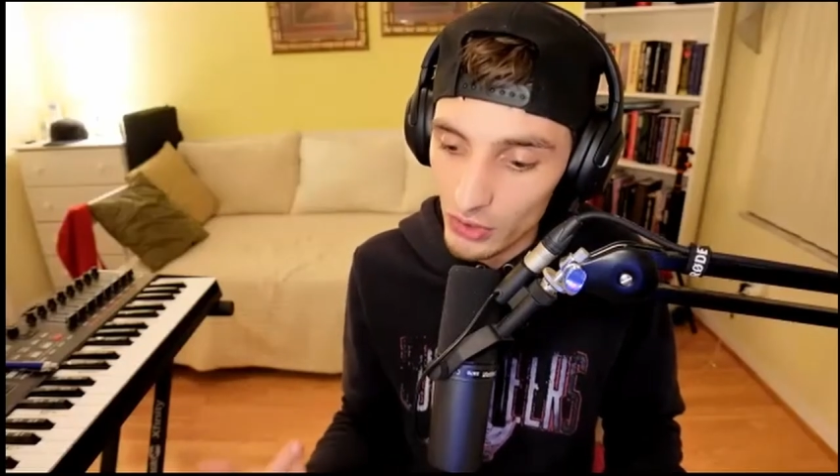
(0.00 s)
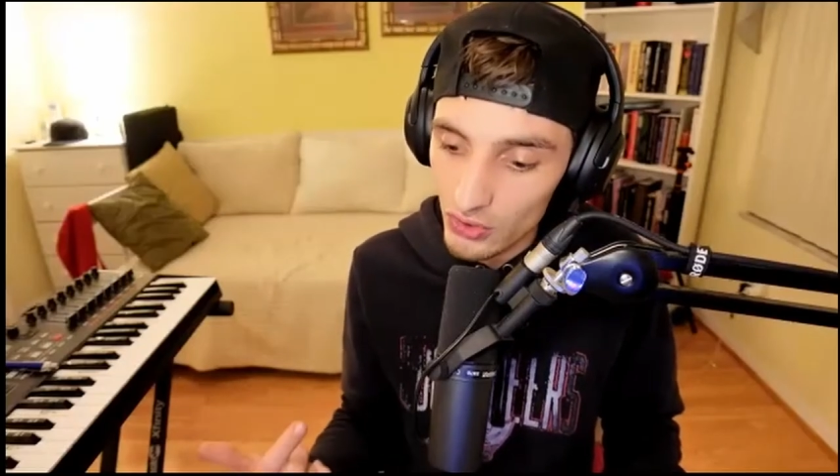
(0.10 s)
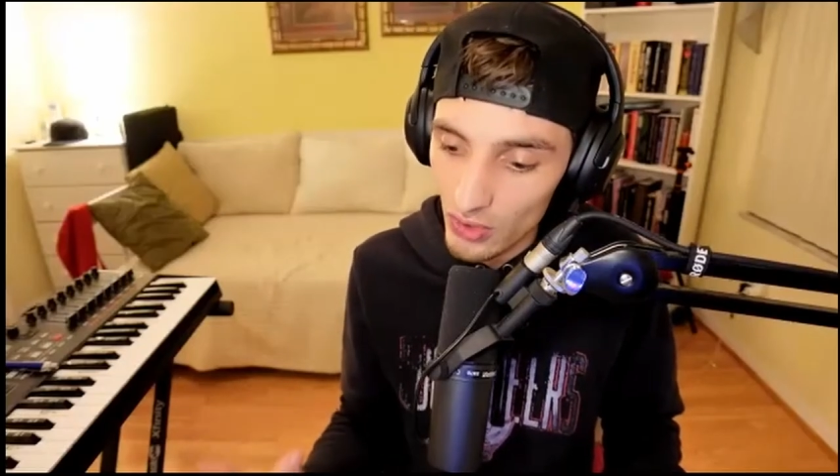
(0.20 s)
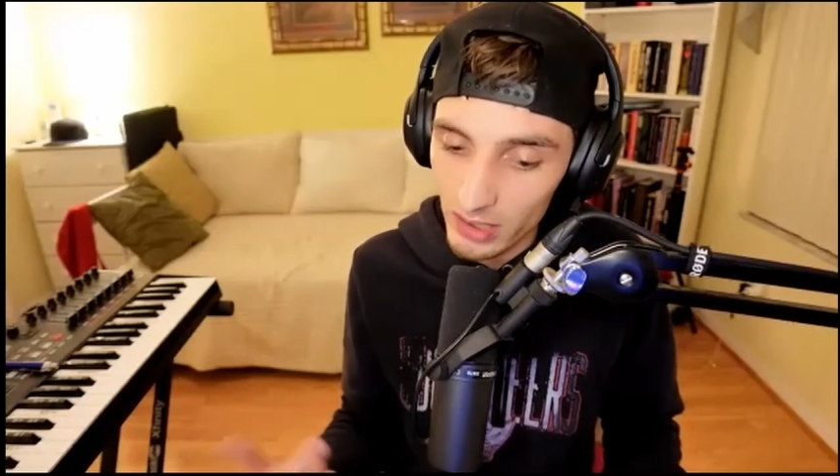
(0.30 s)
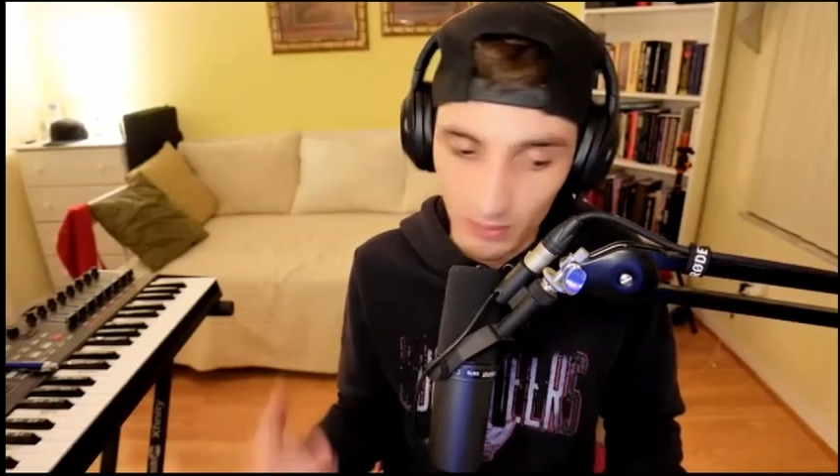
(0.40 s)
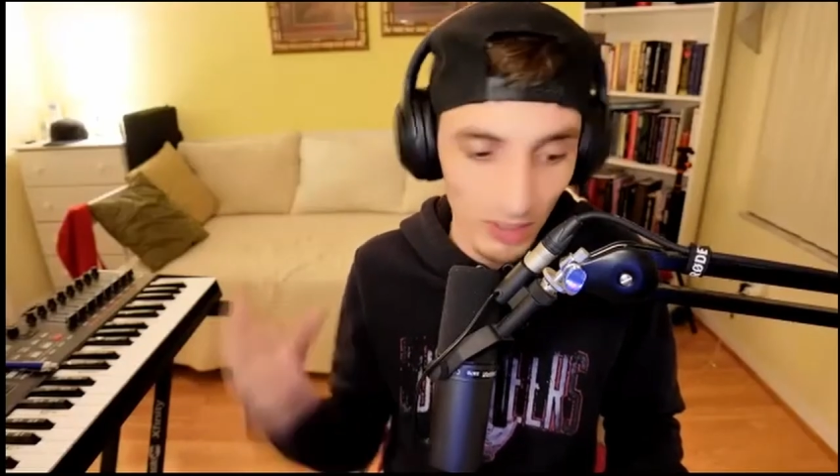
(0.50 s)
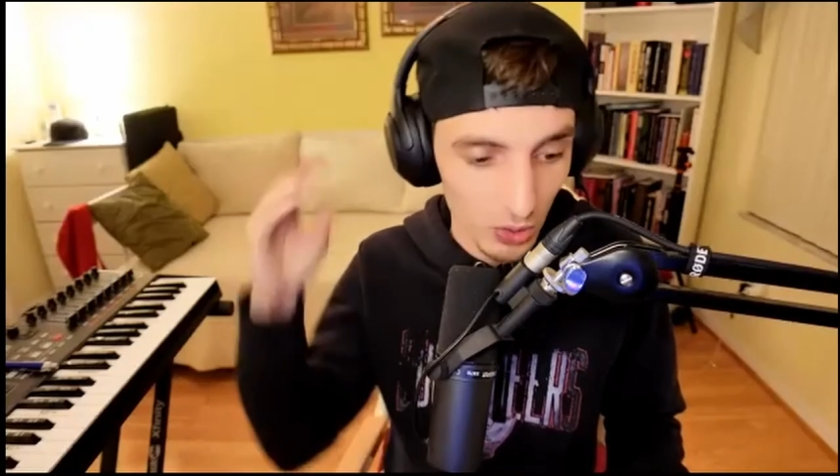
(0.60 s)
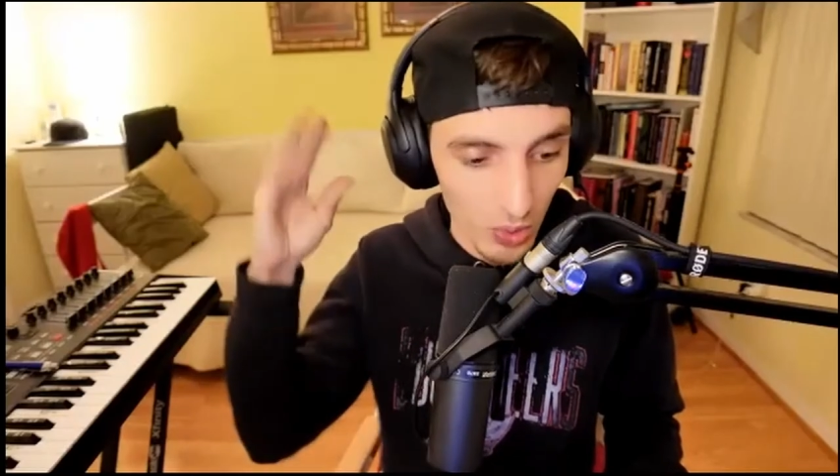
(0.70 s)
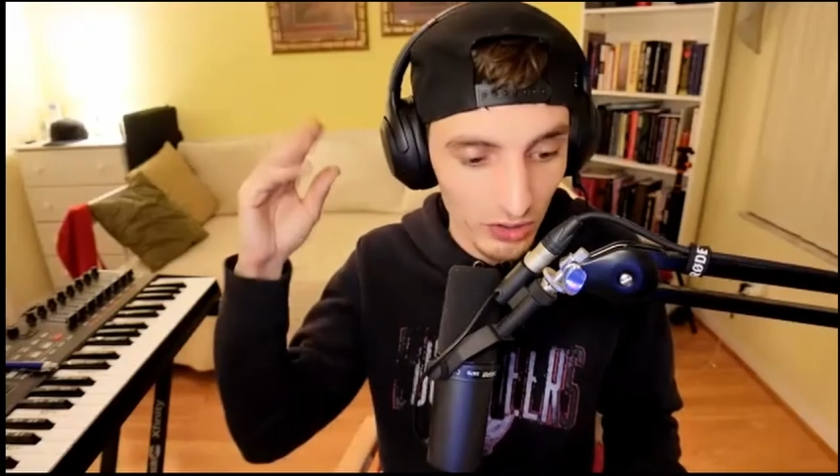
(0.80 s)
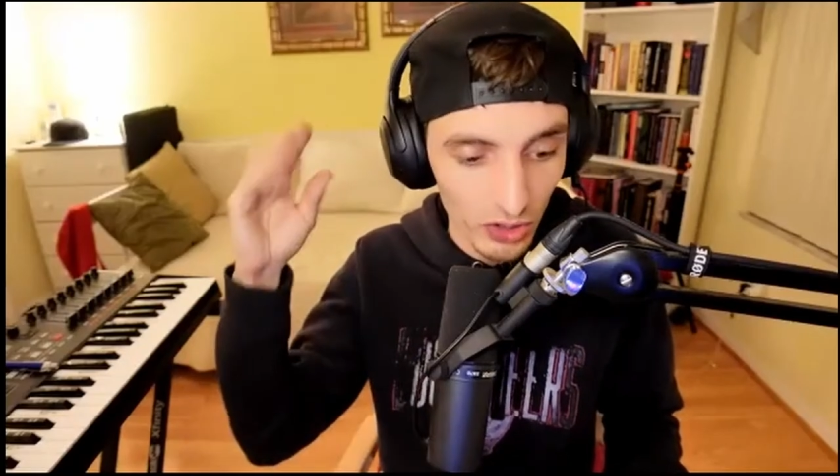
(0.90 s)
straight, like my
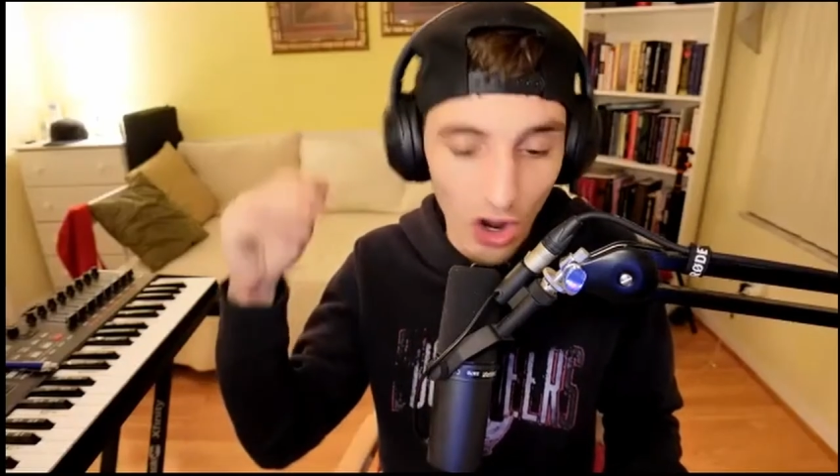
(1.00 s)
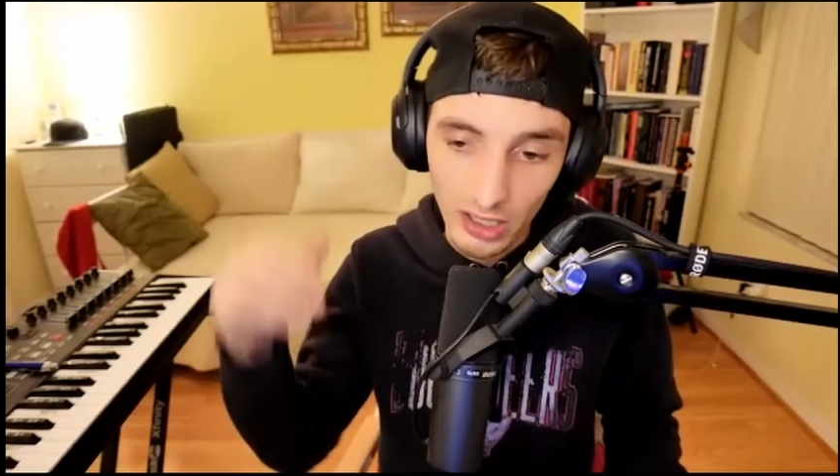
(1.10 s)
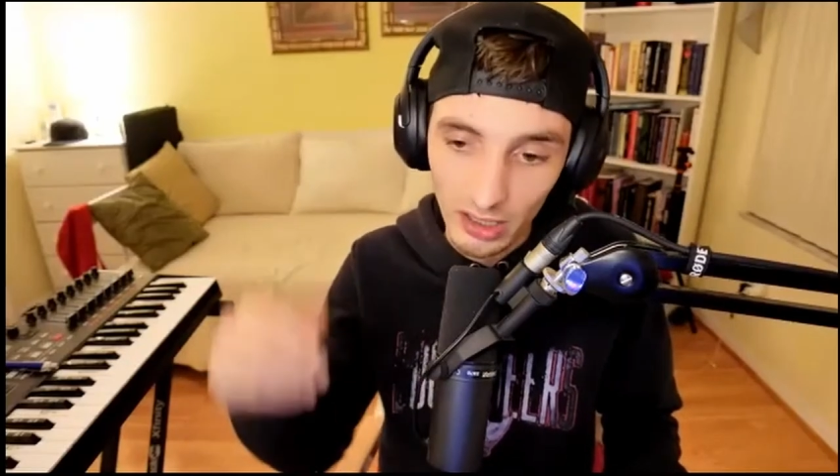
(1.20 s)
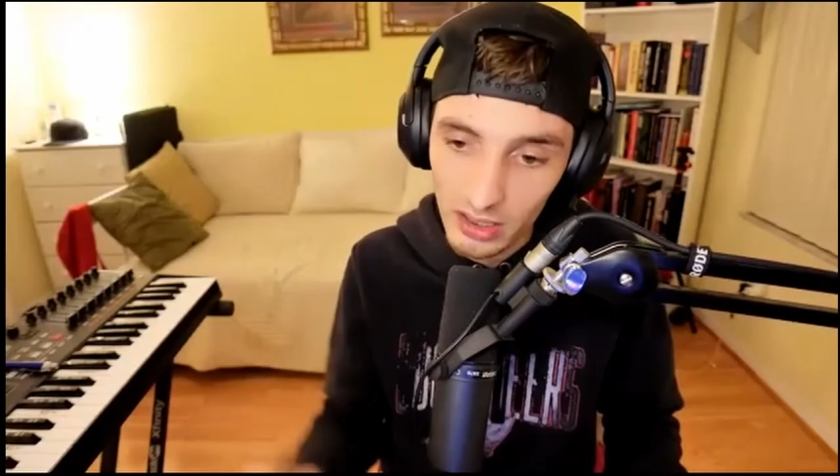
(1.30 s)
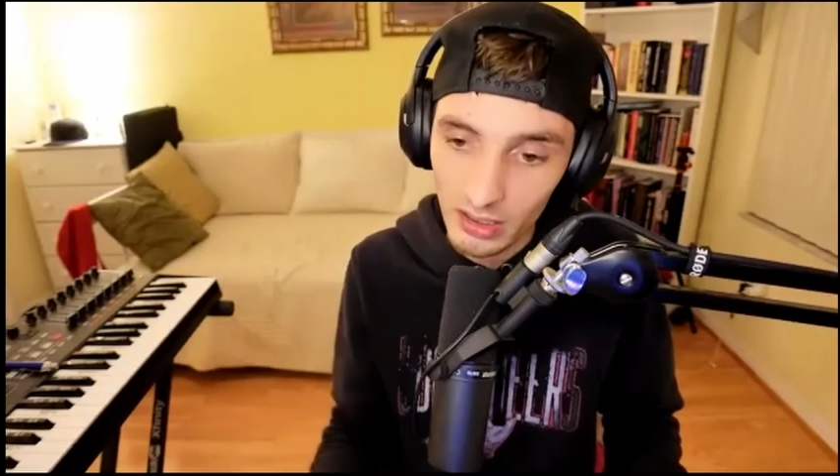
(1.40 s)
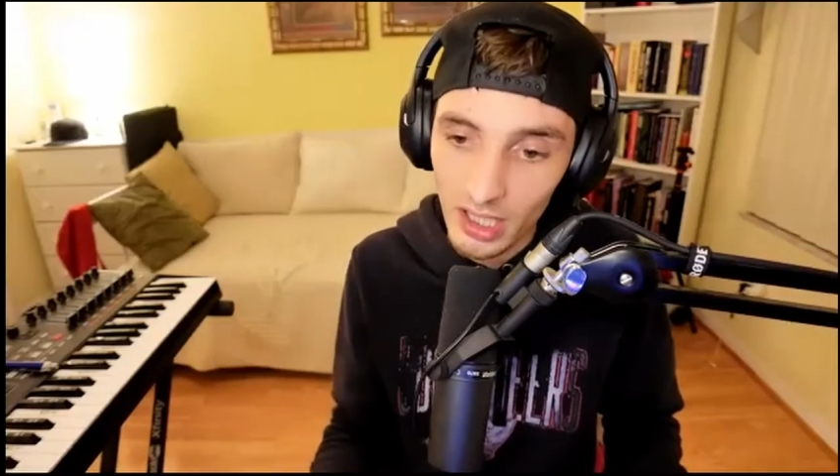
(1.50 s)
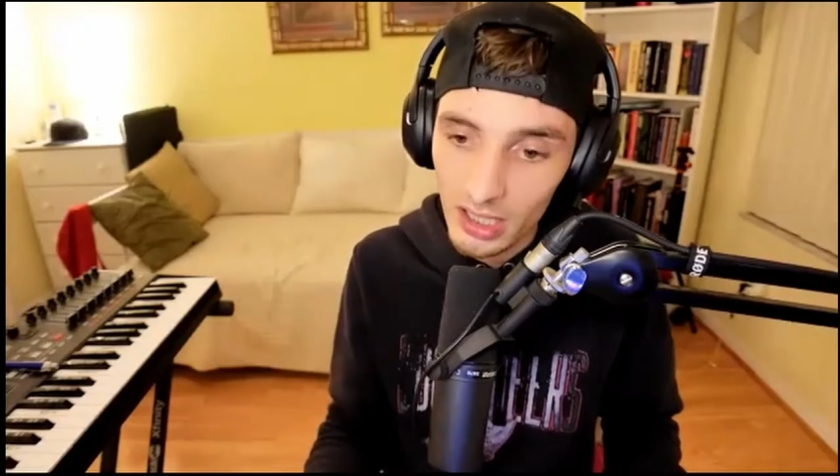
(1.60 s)
twin talking to,